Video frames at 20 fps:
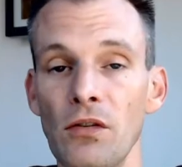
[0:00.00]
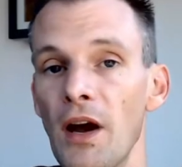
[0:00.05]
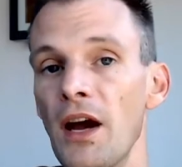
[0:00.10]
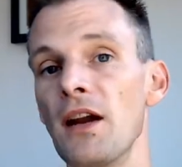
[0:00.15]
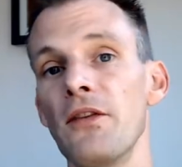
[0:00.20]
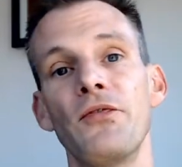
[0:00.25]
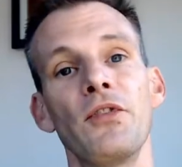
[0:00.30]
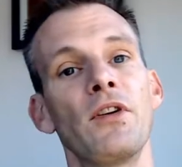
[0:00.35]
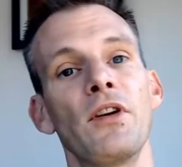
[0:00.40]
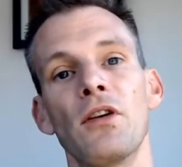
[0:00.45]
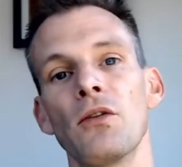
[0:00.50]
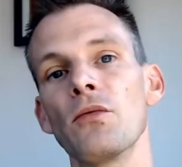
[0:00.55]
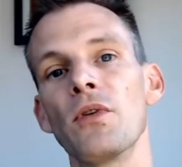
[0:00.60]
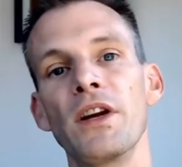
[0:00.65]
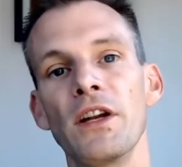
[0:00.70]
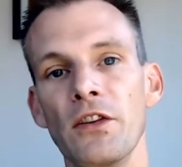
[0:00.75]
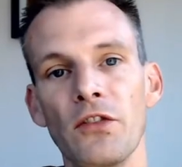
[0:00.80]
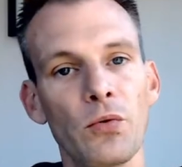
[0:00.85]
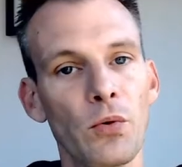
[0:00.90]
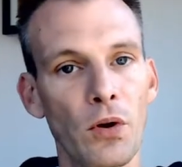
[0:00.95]
Right, if you're gonna
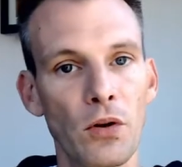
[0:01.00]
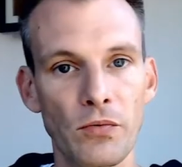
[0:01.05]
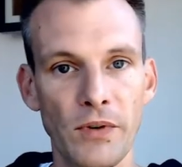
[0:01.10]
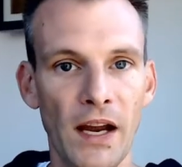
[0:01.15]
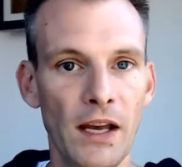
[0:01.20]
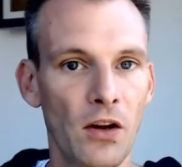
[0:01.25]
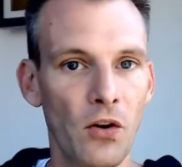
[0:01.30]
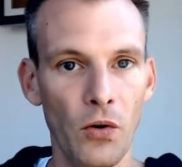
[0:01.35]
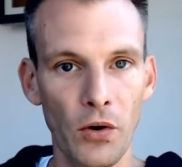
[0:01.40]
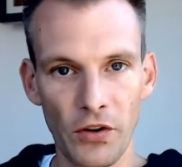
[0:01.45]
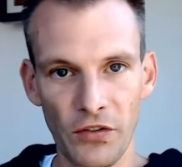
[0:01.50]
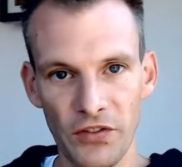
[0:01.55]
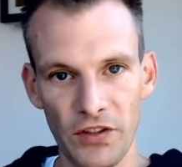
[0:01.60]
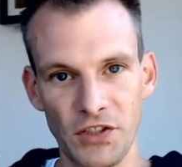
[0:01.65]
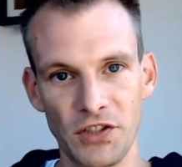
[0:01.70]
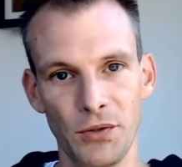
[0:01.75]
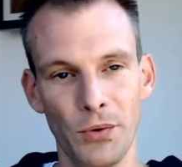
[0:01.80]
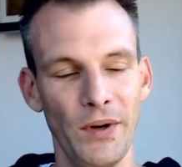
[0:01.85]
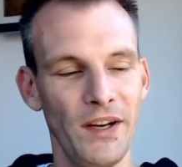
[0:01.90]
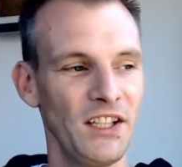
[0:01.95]
run into a rancor
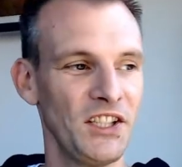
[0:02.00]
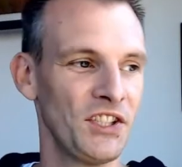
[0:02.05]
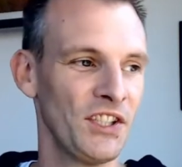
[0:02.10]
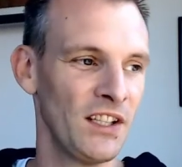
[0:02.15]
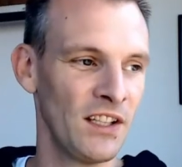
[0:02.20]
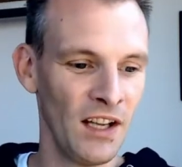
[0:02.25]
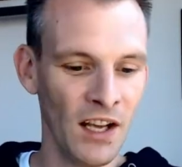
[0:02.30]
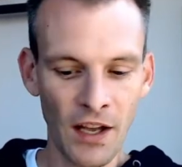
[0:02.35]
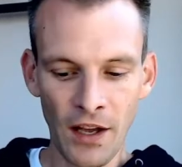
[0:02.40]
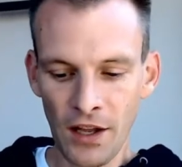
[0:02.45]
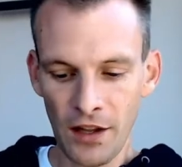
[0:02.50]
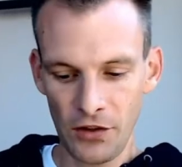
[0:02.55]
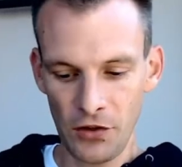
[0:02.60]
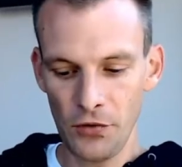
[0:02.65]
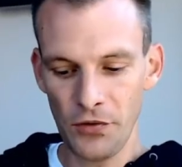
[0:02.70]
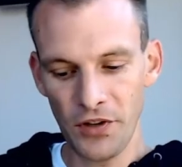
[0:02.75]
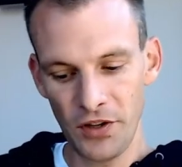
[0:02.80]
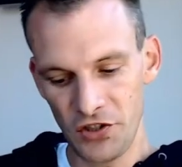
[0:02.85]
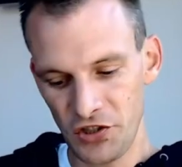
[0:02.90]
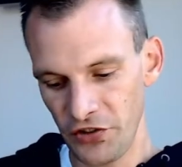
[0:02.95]
situation, you
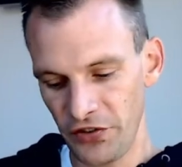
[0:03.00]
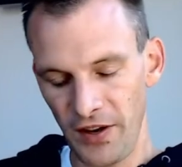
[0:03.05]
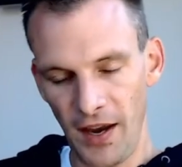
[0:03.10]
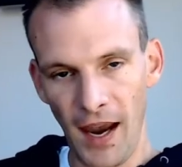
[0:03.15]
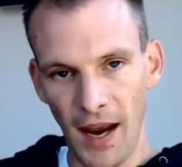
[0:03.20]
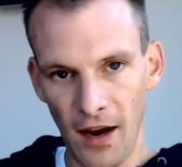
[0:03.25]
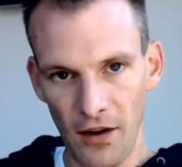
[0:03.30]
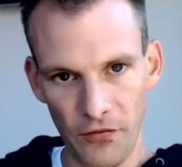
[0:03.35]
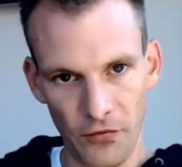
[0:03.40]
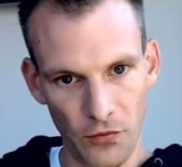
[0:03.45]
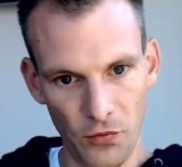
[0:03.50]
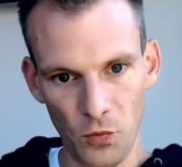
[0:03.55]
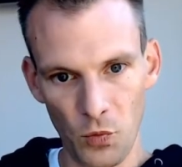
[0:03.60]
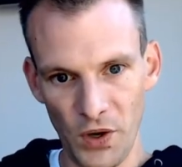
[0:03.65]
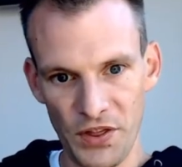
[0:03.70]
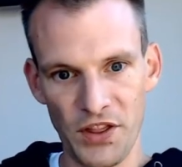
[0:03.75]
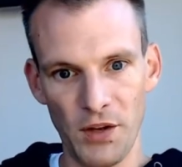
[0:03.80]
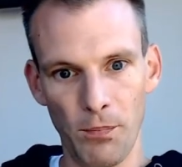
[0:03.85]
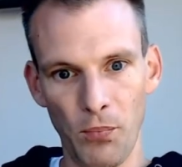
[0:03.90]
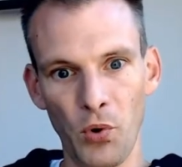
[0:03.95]
could just have
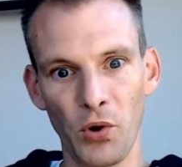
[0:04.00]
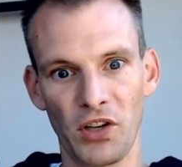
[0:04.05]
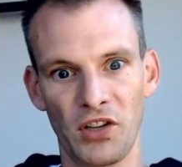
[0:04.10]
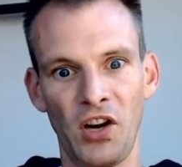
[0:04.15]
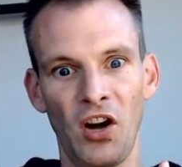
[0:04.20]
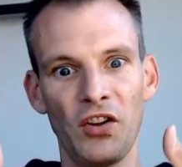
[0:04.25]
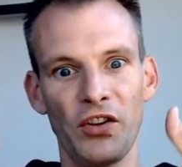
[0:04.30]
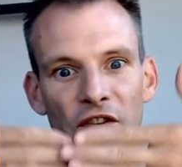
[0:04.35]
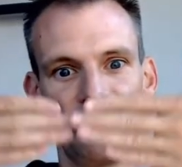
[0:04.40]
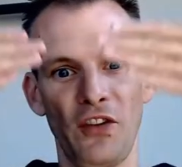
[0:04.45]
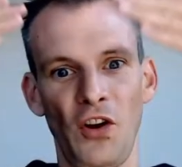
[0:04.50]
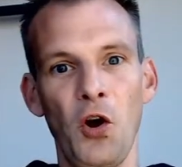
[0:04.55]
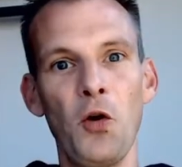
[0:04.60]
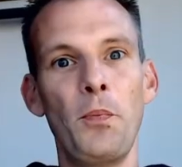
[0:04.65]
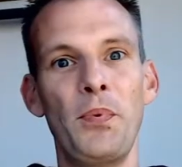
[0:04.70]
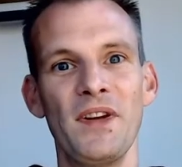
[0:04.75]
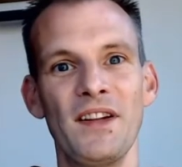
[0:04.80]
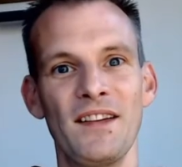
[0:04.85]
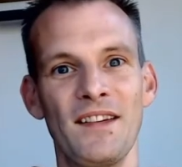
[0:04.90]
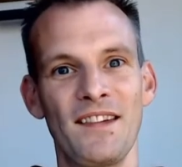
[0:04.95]
when the portcullis
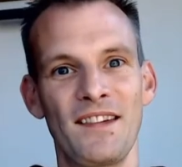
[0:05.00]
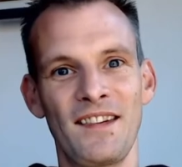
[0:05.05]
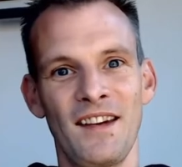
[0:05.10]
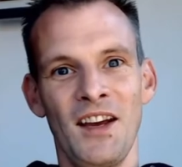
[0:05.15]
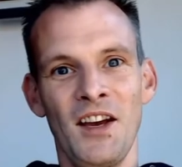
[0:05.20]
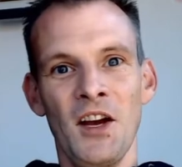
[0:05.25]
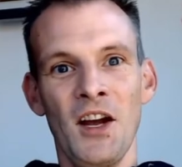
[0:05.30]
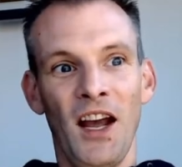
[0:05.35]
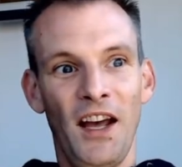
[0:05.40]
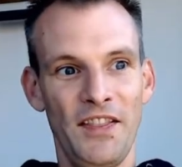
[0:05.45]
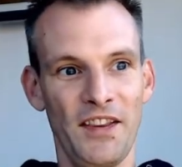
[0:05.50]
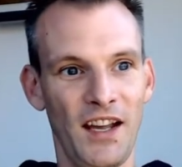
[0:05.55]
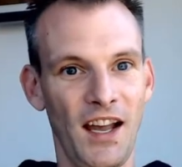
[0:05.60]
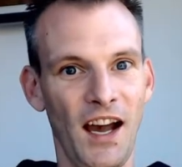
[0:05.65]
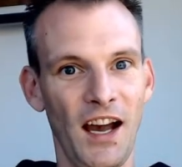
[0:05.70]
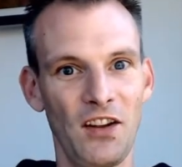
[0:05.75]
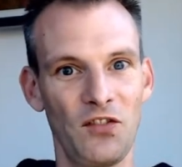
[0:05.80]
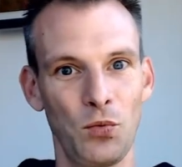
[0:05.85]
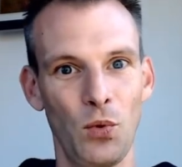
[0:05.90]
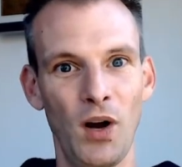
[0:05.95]
opens and the
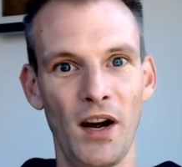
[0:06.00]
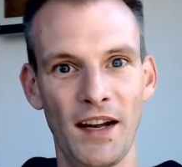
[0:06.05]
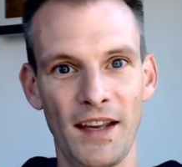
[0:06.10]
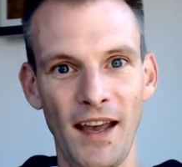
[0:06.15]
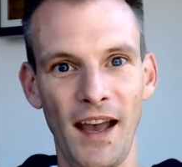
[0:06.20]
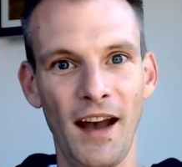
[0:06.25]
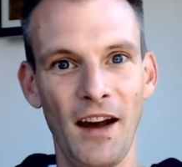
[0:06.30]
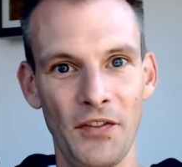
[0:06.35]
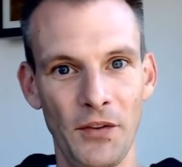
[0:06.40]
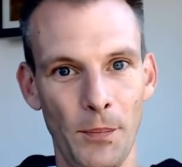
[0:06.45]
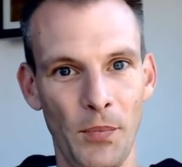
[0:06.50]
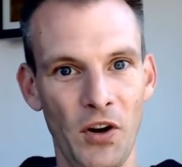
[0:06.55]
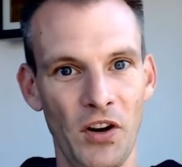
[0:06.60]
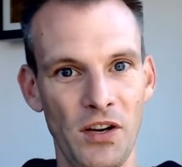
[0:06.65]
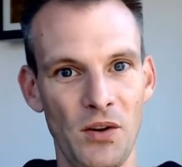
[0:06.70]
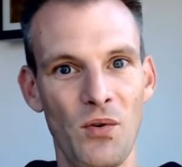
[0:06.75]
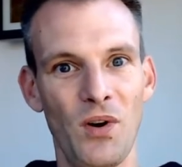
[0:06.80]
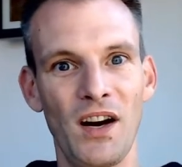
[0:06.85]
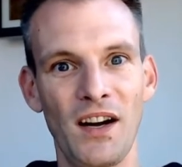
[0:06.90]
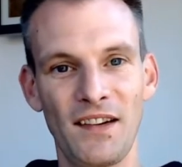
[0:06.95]
guys walk out, the
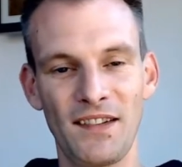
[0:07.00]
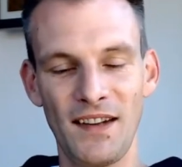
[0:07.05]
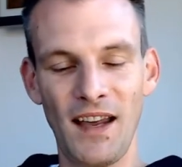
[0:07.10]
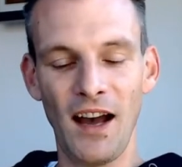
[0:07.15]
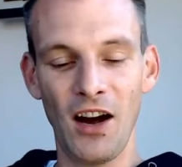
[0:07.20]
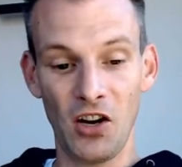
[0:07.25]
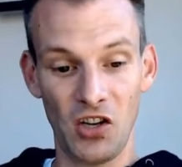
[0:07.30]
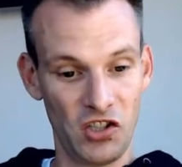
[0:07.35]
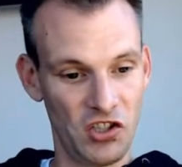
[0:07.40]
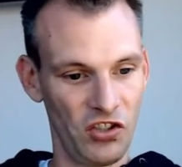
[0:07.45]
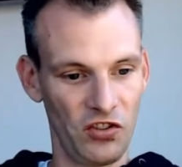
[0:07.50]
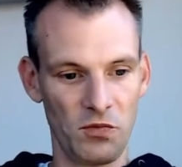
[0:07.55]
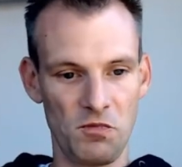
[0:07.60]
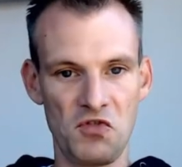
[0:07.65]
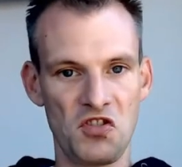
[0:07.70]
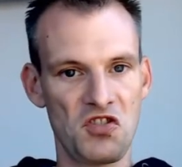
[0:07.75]
party walks out, just